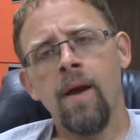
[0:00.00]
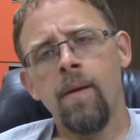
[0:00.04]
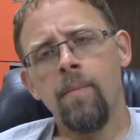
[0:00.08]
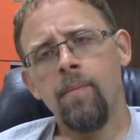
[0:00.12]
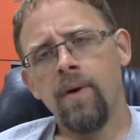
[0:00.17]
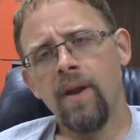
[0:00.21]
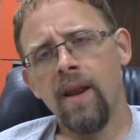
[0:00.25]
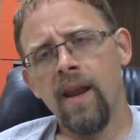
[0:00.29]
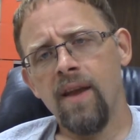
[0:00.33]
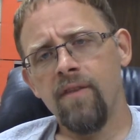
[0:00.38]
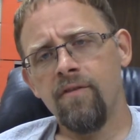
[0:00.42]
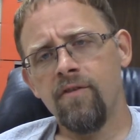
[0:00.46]

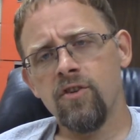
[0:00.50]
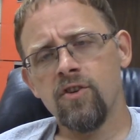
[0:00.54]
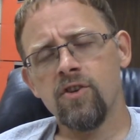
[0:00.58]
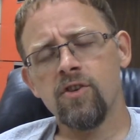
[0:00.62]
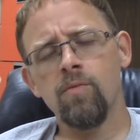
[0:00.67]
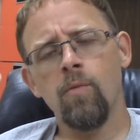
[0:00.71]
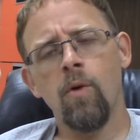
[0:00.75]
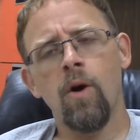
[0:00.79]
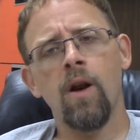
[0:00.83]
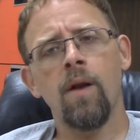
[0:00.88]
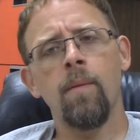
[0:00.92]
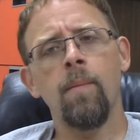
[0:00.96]
But if you're
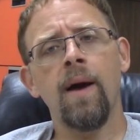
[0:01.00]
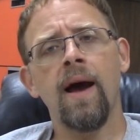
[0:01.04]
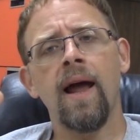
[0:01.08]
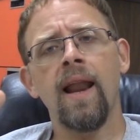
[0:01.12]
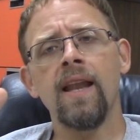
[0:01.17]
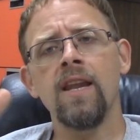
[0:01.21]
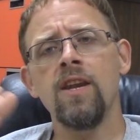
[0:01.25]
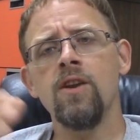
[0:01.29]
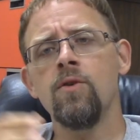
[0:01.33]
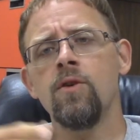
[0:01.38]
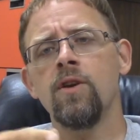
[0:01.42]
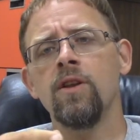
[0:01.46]
smart about
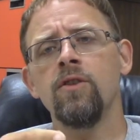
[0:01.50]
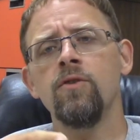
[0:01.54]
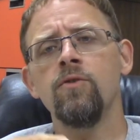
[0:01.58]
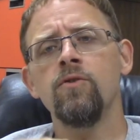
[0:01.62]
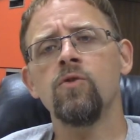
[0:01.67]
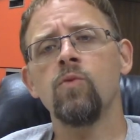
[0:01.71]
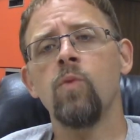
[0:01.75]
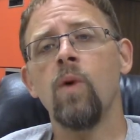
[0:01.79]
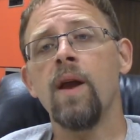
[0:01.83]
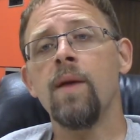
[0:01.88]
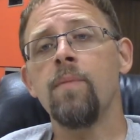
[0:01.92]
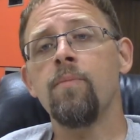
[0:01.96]
it, you can
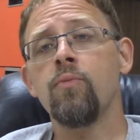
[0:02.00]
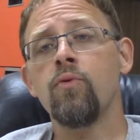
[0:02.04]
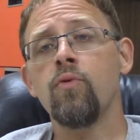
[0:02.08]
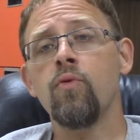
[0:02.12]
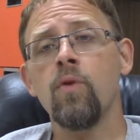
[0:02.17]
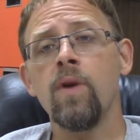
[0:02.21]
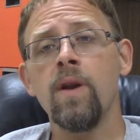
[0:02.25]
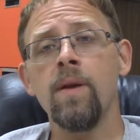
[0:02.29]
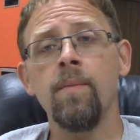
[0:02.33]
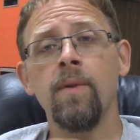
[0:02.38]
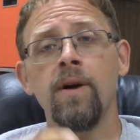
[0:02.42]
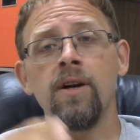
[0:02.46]
lose weight
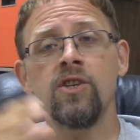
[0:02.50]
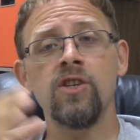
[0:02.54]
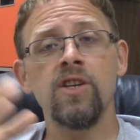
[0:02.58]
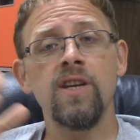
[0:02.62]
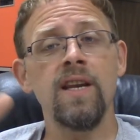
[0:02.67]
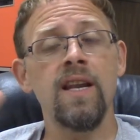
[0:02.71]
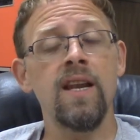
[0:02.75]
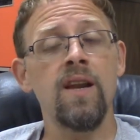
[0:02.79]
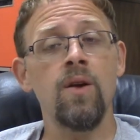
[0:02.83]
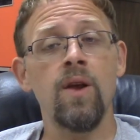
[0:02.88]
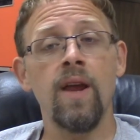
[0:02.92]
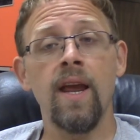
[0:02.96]
pretty much
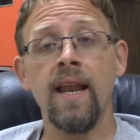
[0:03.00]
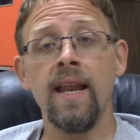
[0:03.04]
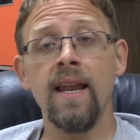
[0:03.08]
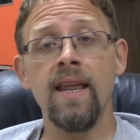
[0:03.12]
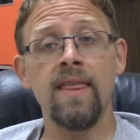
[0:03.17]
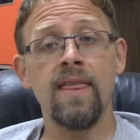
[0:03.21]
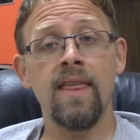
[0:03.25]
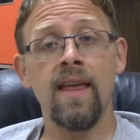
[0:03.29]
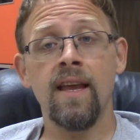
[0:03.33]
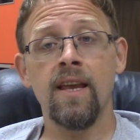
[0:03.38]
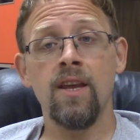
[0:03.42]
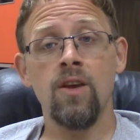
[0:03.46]
eating
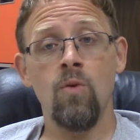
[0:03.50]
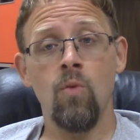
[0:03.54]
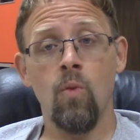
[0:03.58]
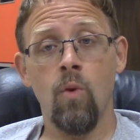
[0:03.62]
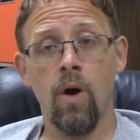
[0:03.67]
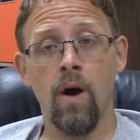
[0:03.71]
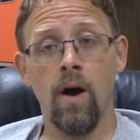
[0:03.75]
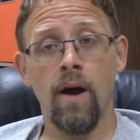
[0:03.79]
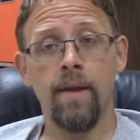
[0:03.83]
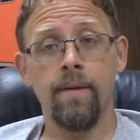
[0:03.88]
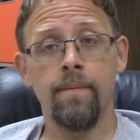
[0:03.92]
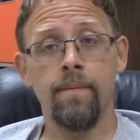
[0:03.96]
anything you want.